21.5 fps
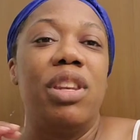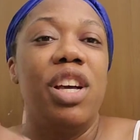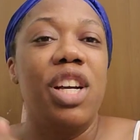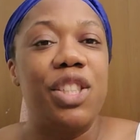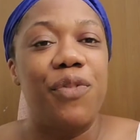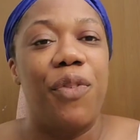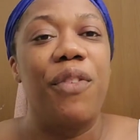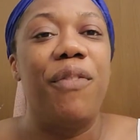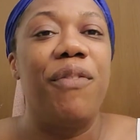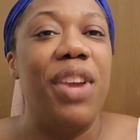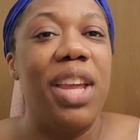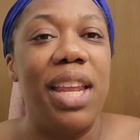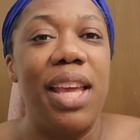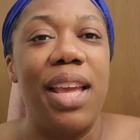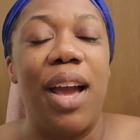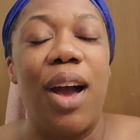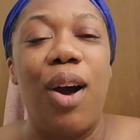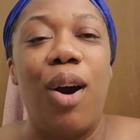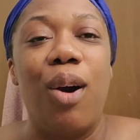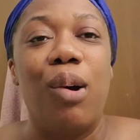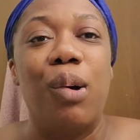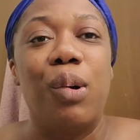looked for
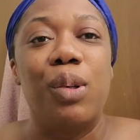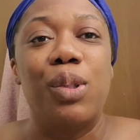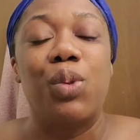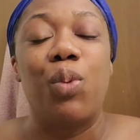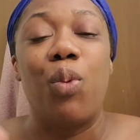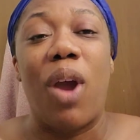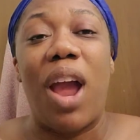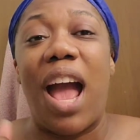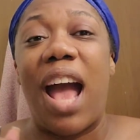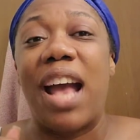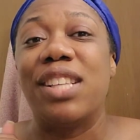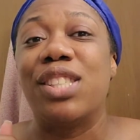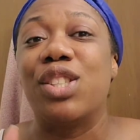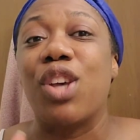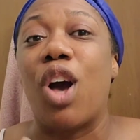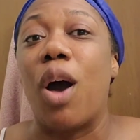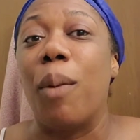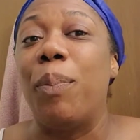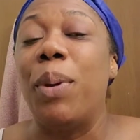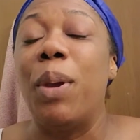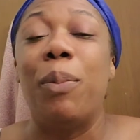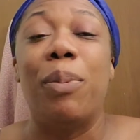videos where I
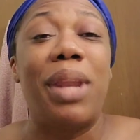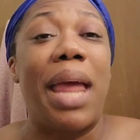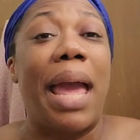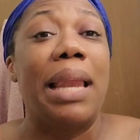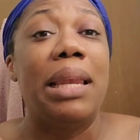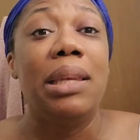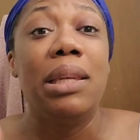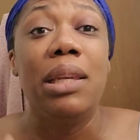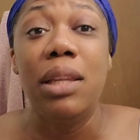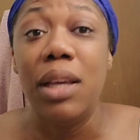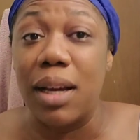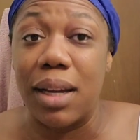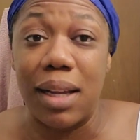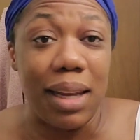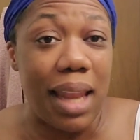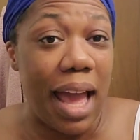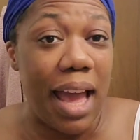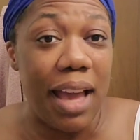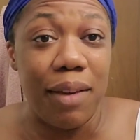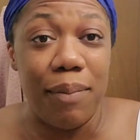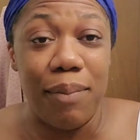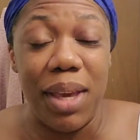saw people that looked
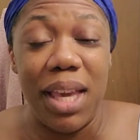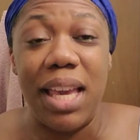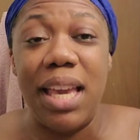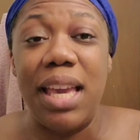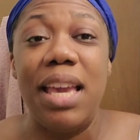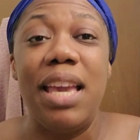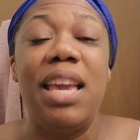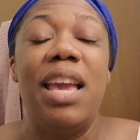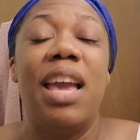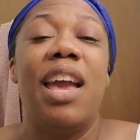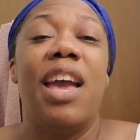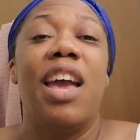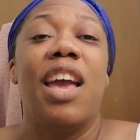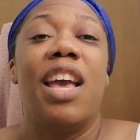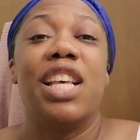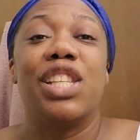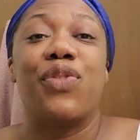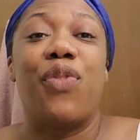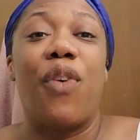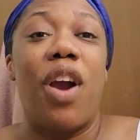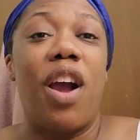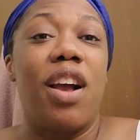like me
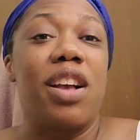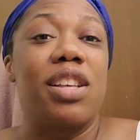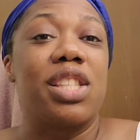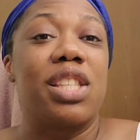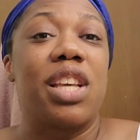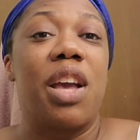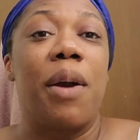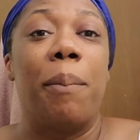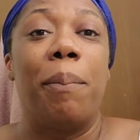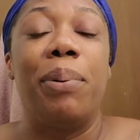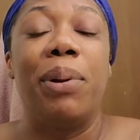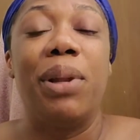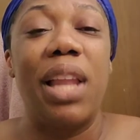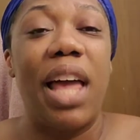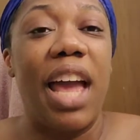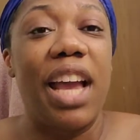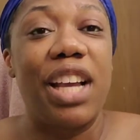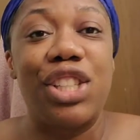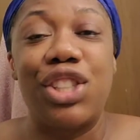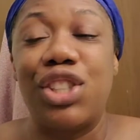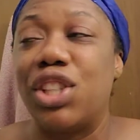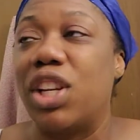as far as
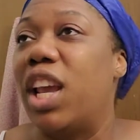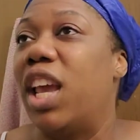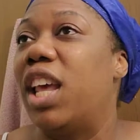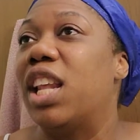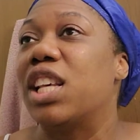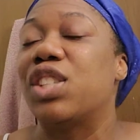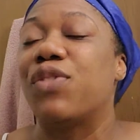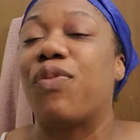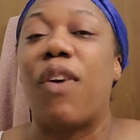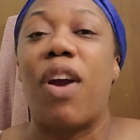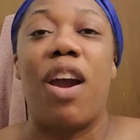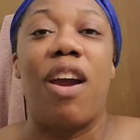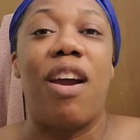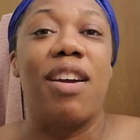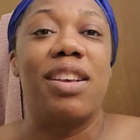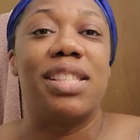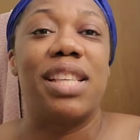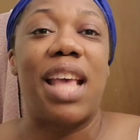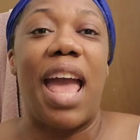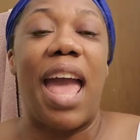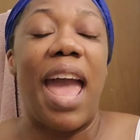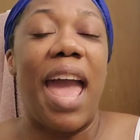complexion, as far
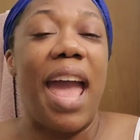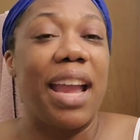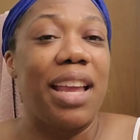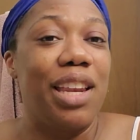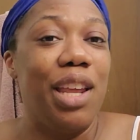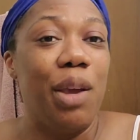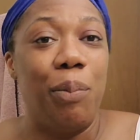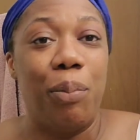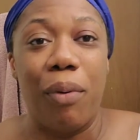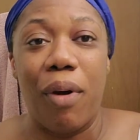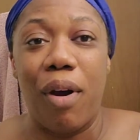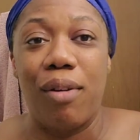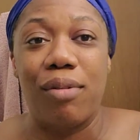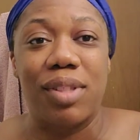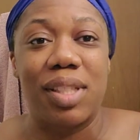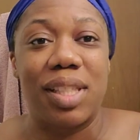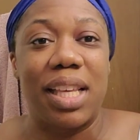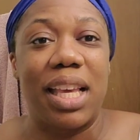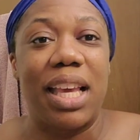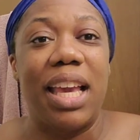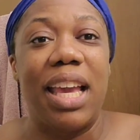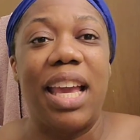as acne prone
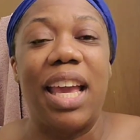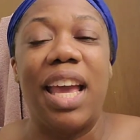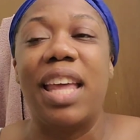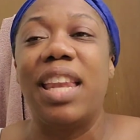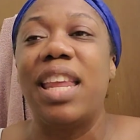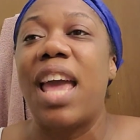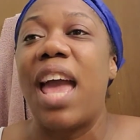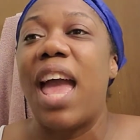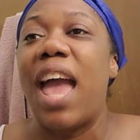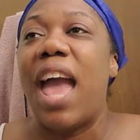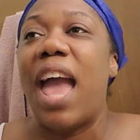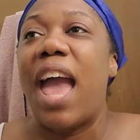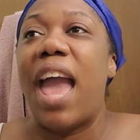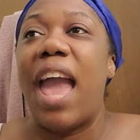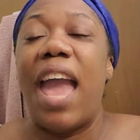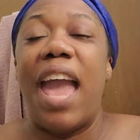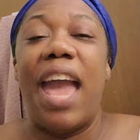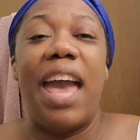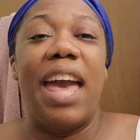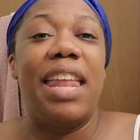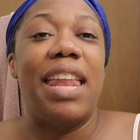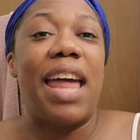skin.
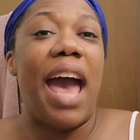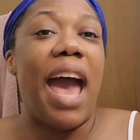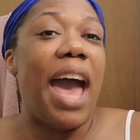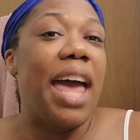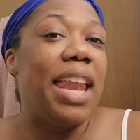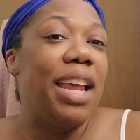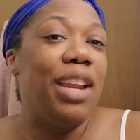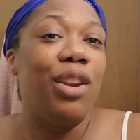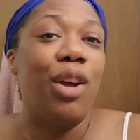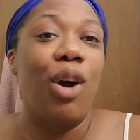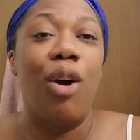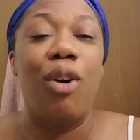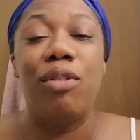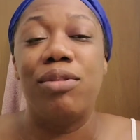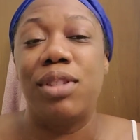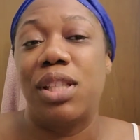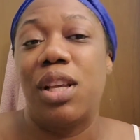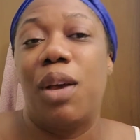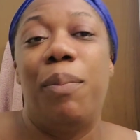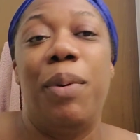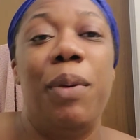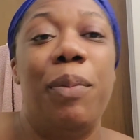And I didn't know if
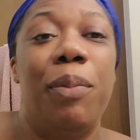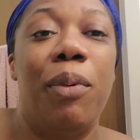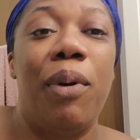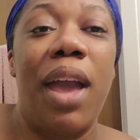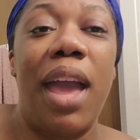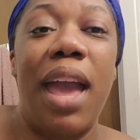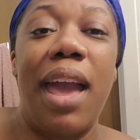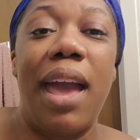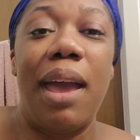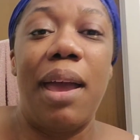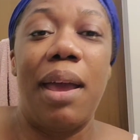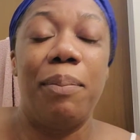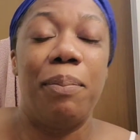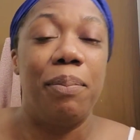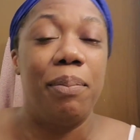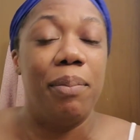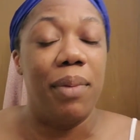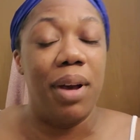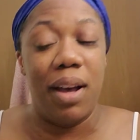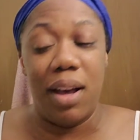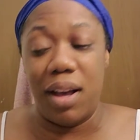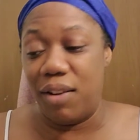some people had
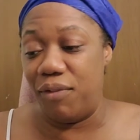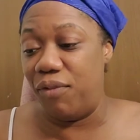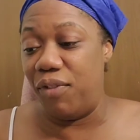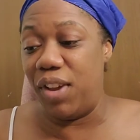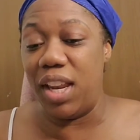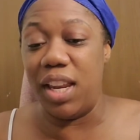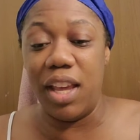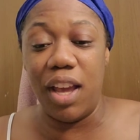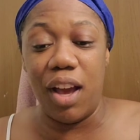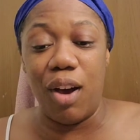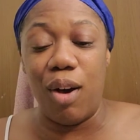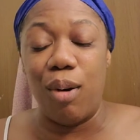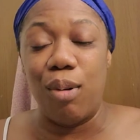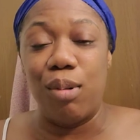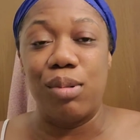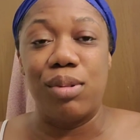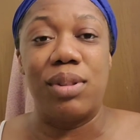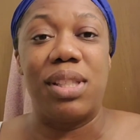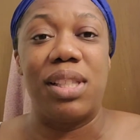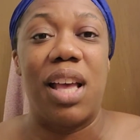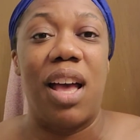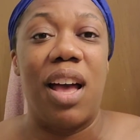uh,
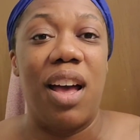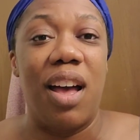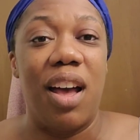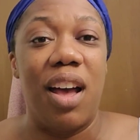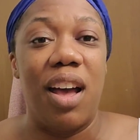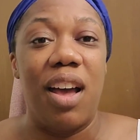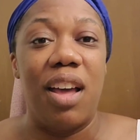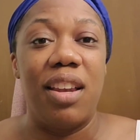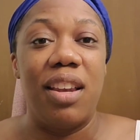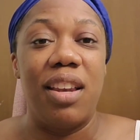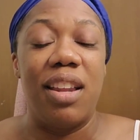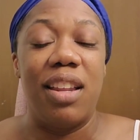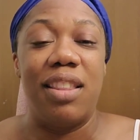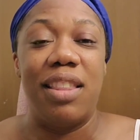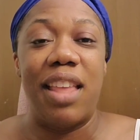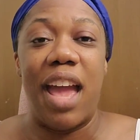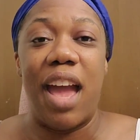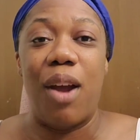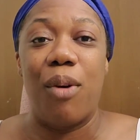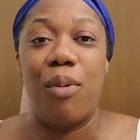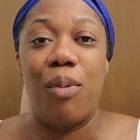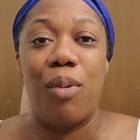videos uh,
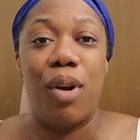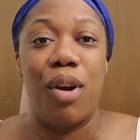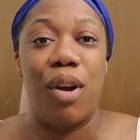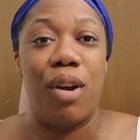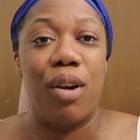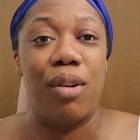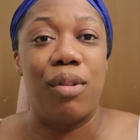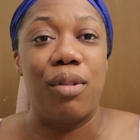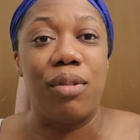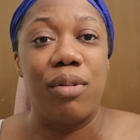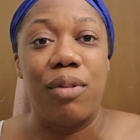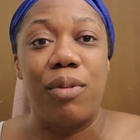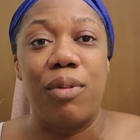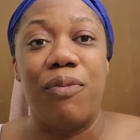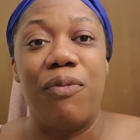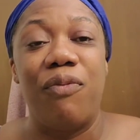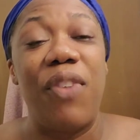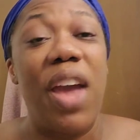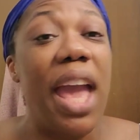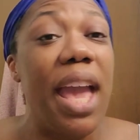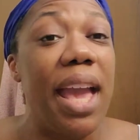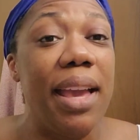that were
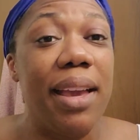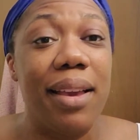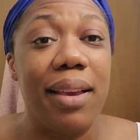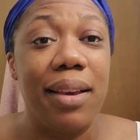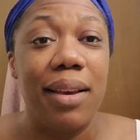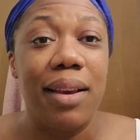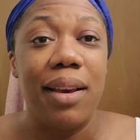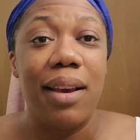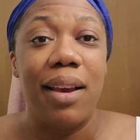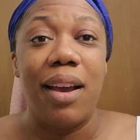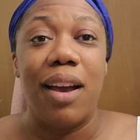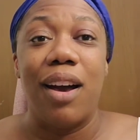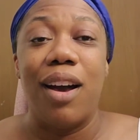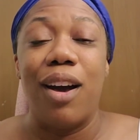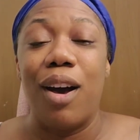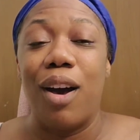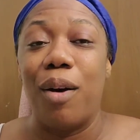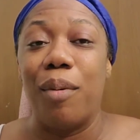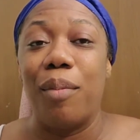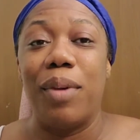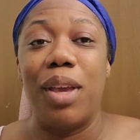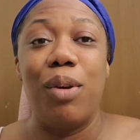fake.
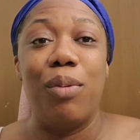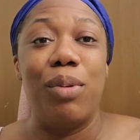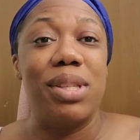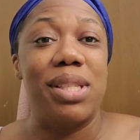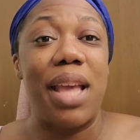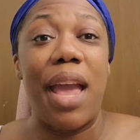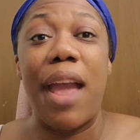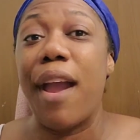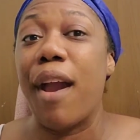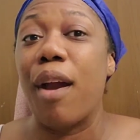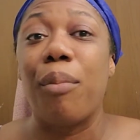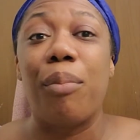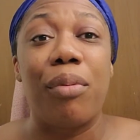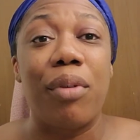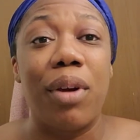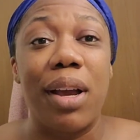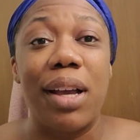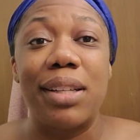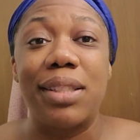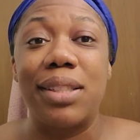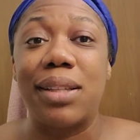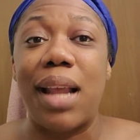Um, it was
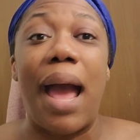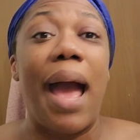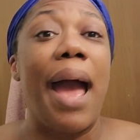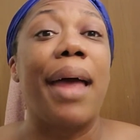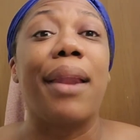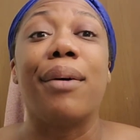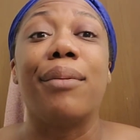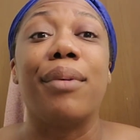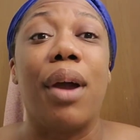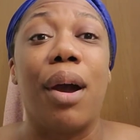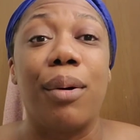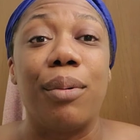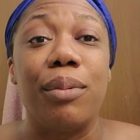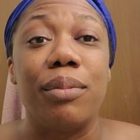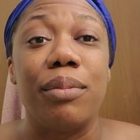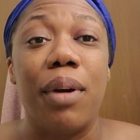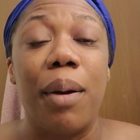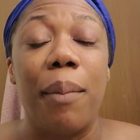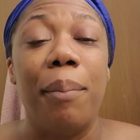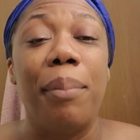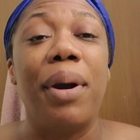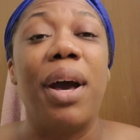airbrushed. I don't know
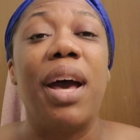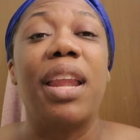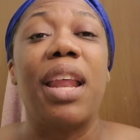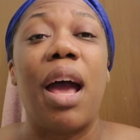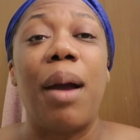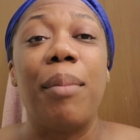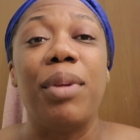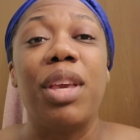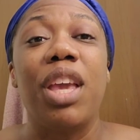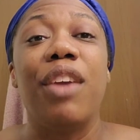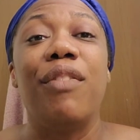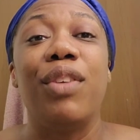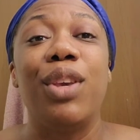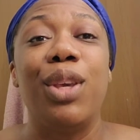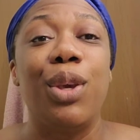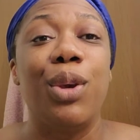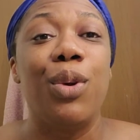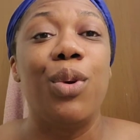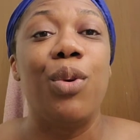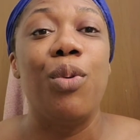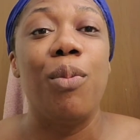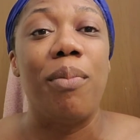but I'm giving
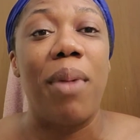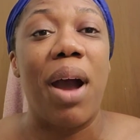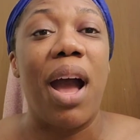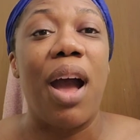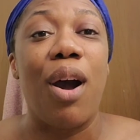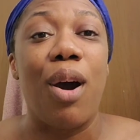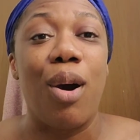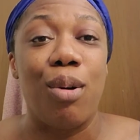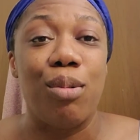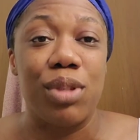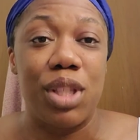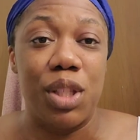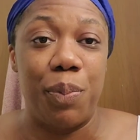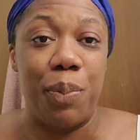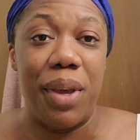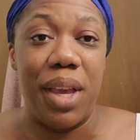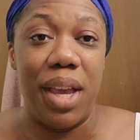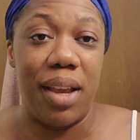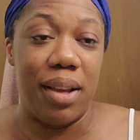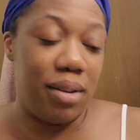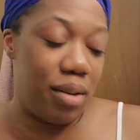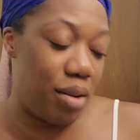you my own
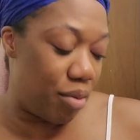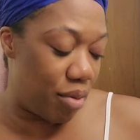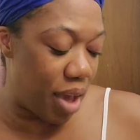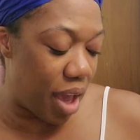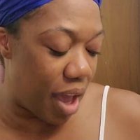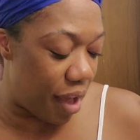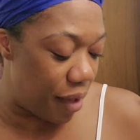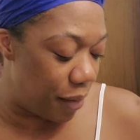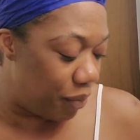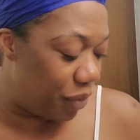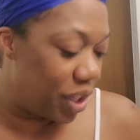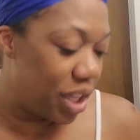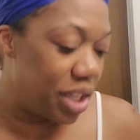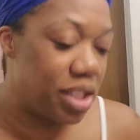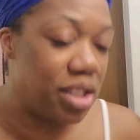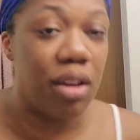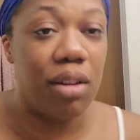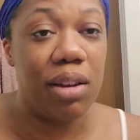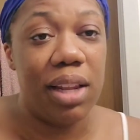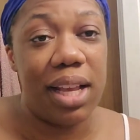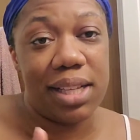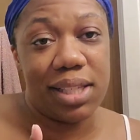spin, okay?
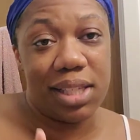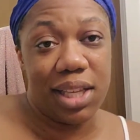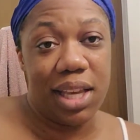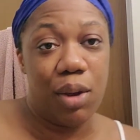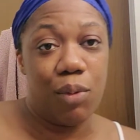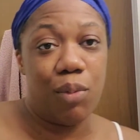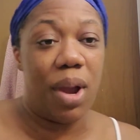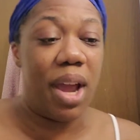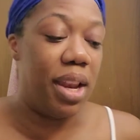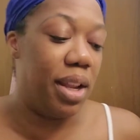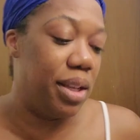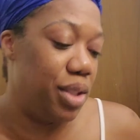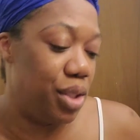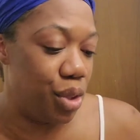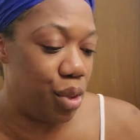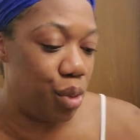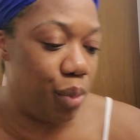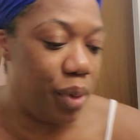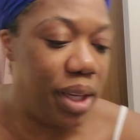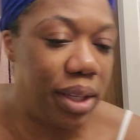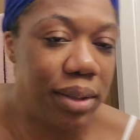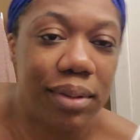So let's get right
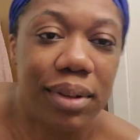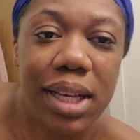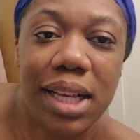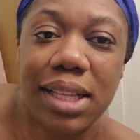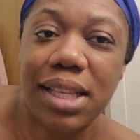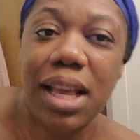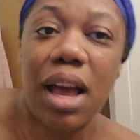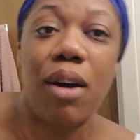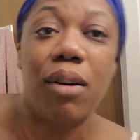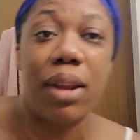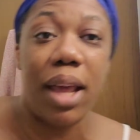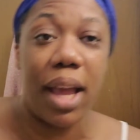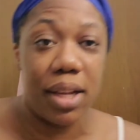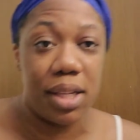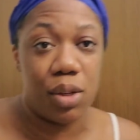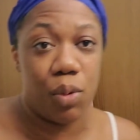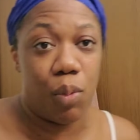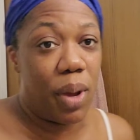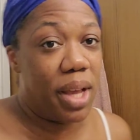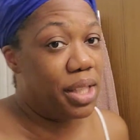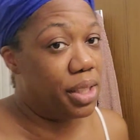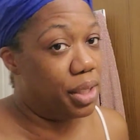into it because I don't like
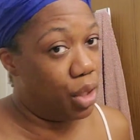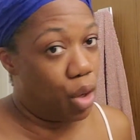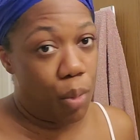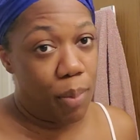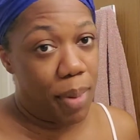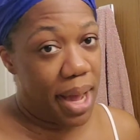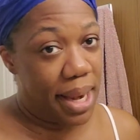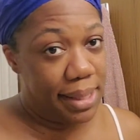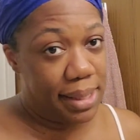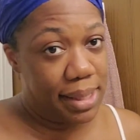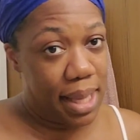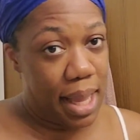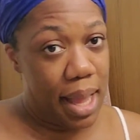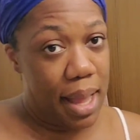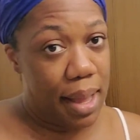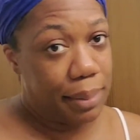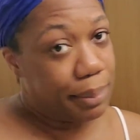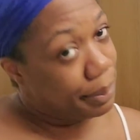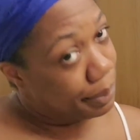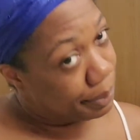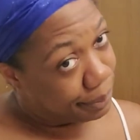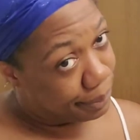to waste nobody time.